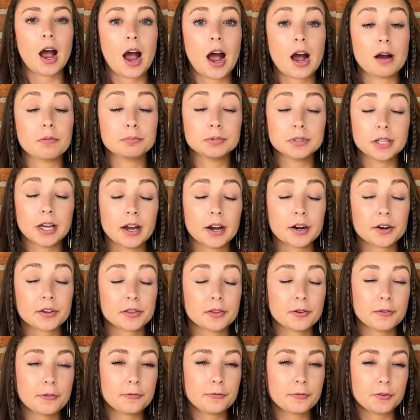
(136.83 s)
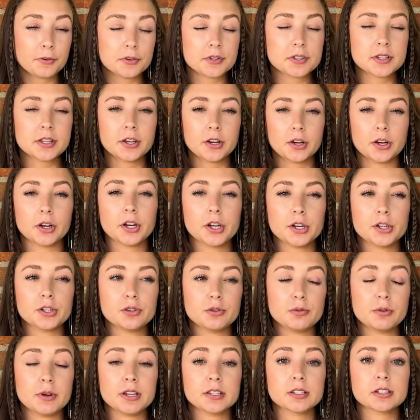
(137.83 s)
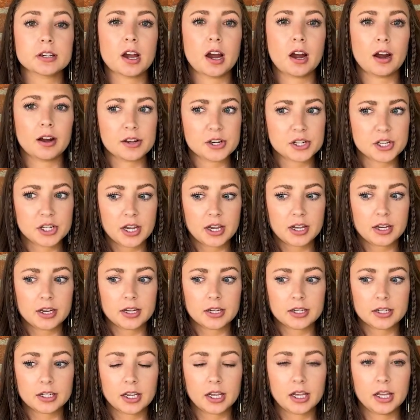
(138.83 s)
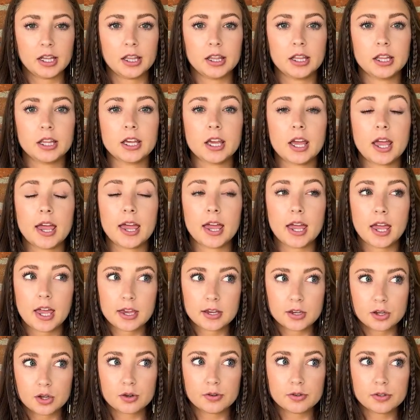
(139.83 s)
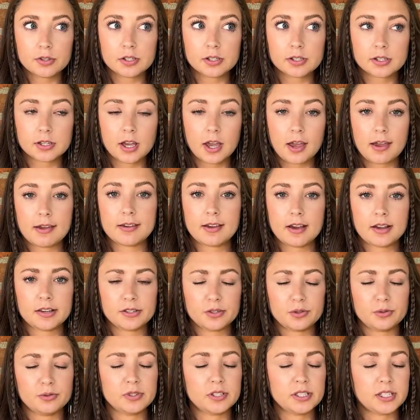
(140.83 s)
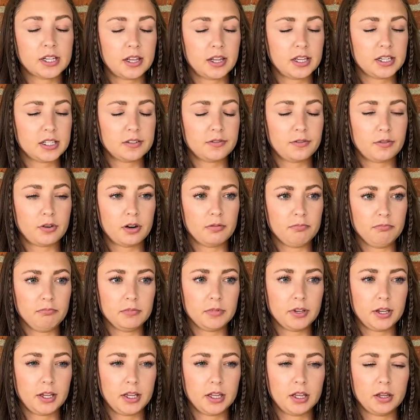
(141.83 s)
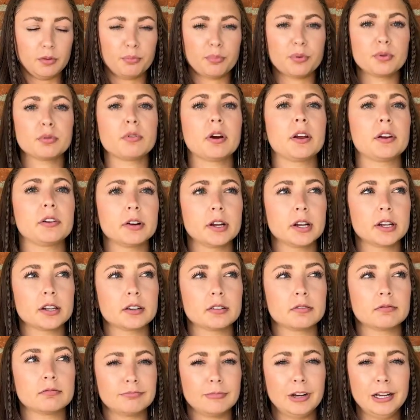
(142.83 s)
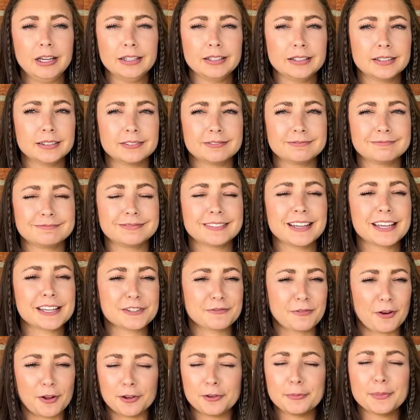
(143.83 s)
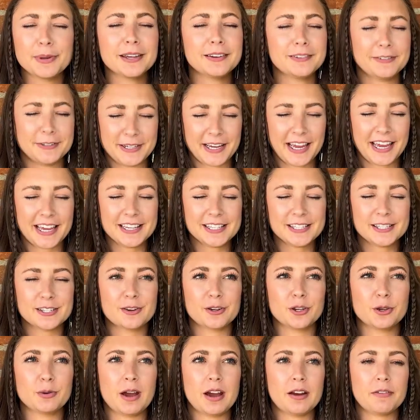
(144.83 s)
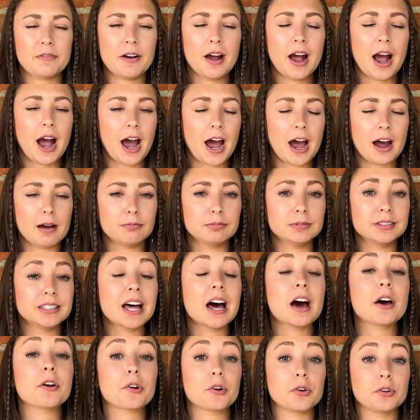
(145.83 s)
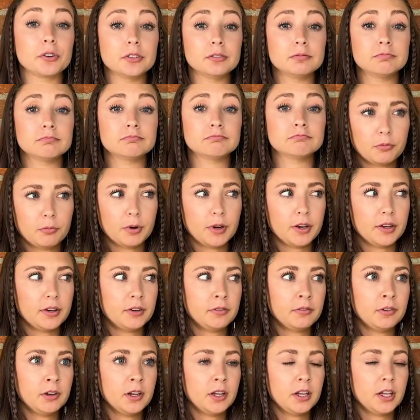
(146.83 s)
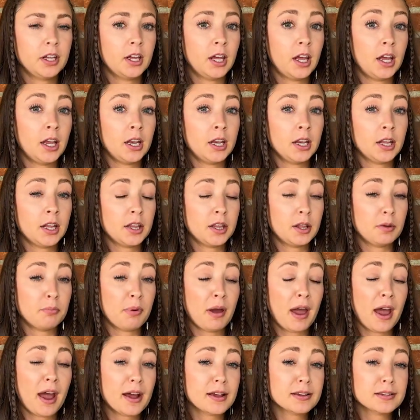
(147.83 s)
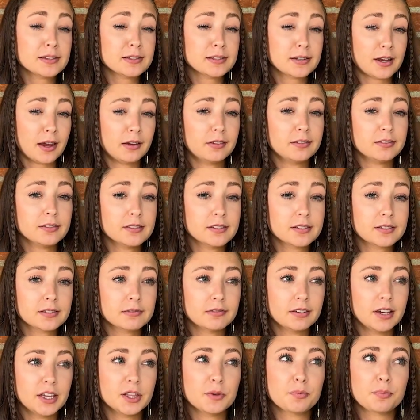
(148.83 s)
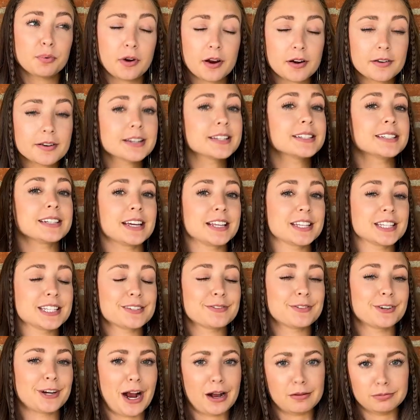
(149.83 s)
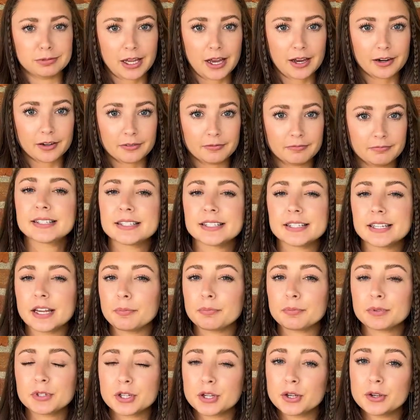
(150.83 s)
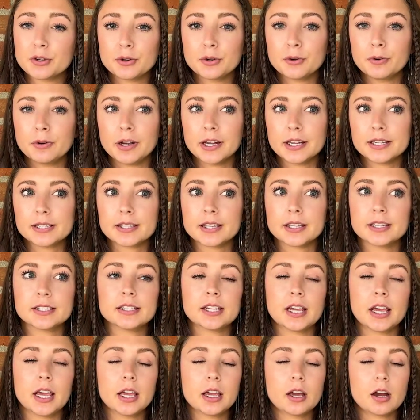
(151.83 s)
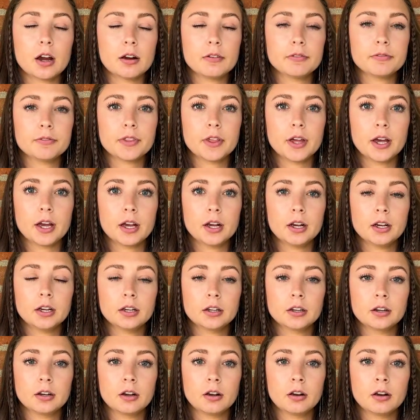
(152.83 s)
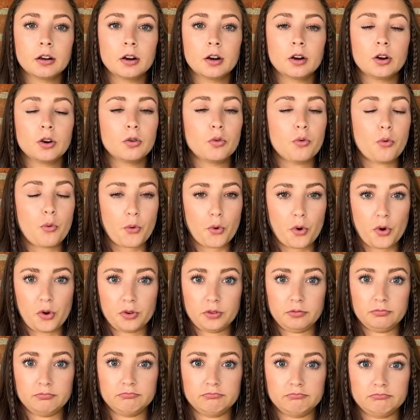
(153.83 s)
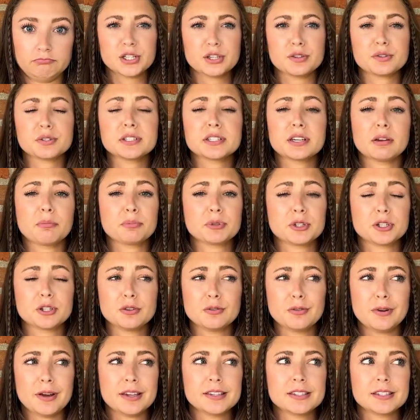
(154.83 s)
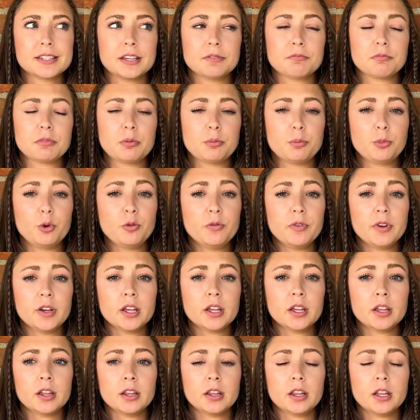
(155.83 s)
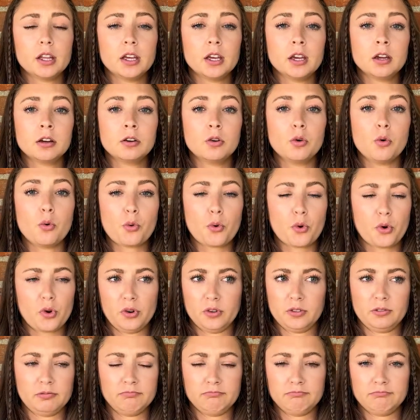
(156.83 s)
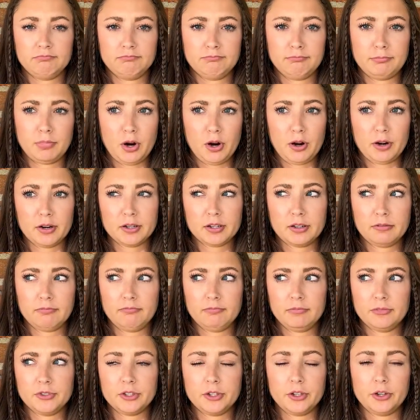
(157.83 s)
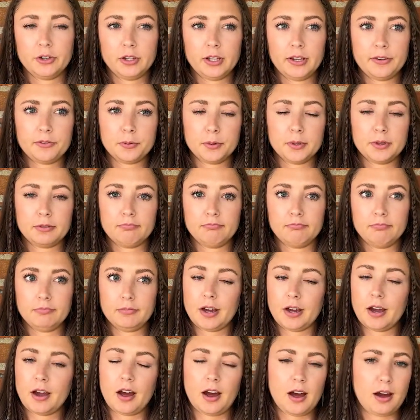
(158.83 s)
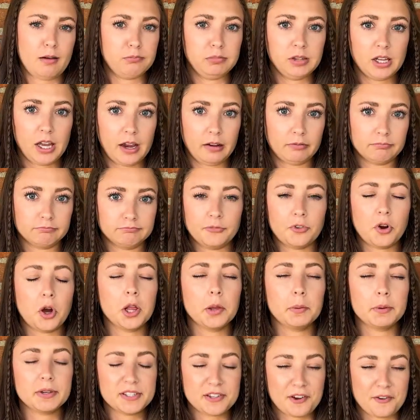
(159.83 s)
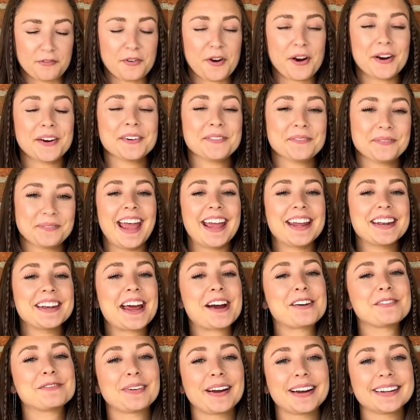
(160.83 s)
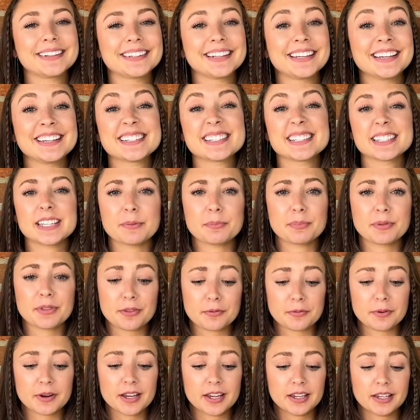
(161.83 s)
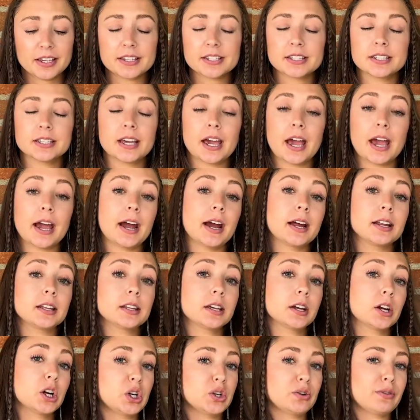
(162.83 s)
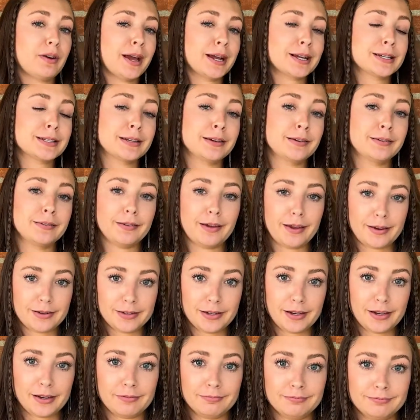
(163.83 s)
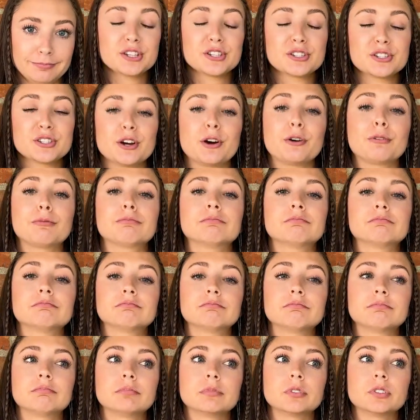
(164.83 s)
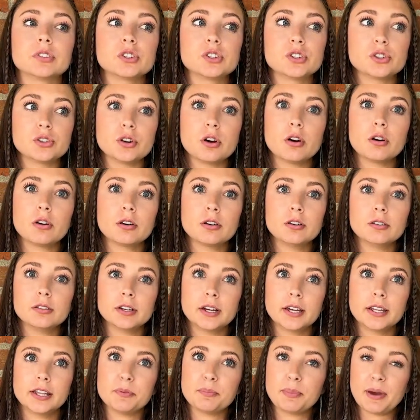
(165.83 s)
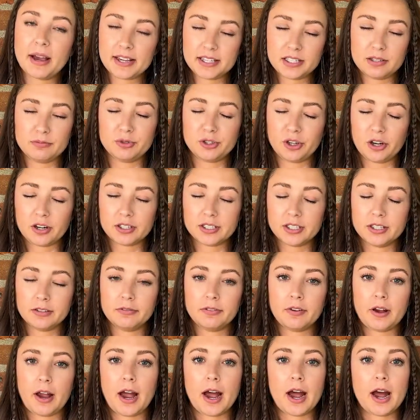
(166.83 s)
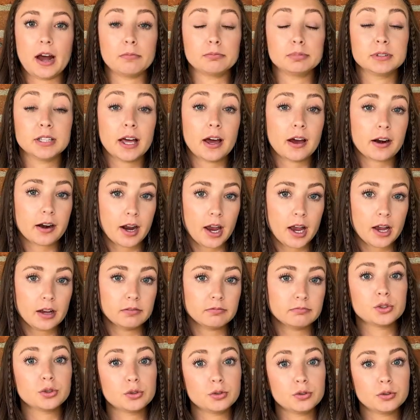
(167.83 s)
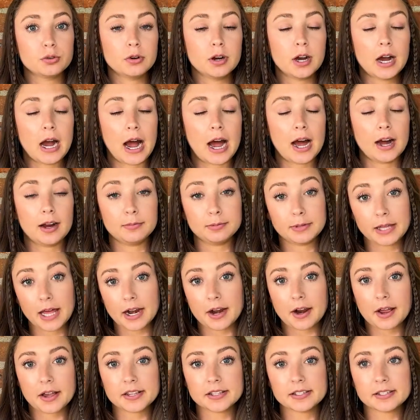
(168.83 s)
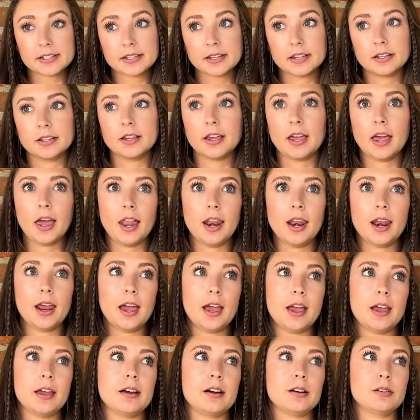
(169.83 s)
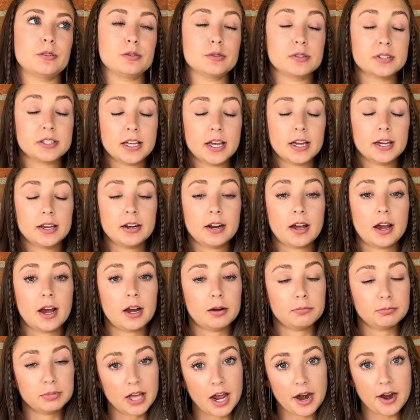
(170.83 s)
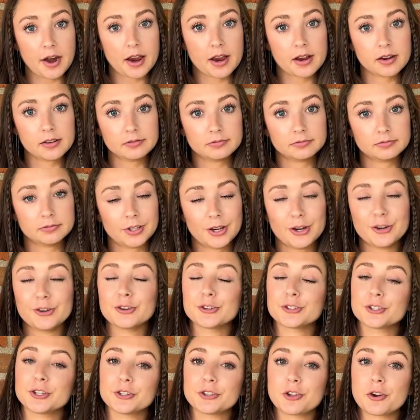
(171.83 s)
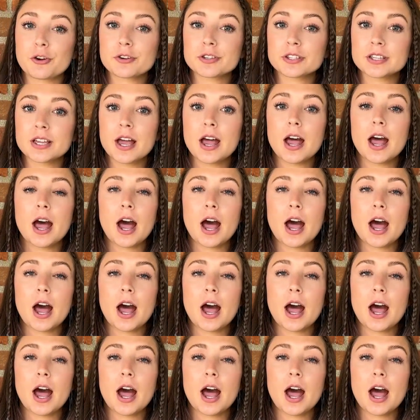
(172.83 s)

Hablar, the first thing you're going to do is conjugate it in the ellos, ellas, ustedes form in the preterite. What? Yes, follow me. Okay, so you have hablaron written in the past tense, in the preterite tense for hablar. Step two is then take off the ron. So step two is then removing the ron part. So you're left with habla. Following so far? And now finally, step three is to add the correct ending. So, yo in the past subjunctive, hablara, tú hablarás, él, ella, usted hablará, nosotros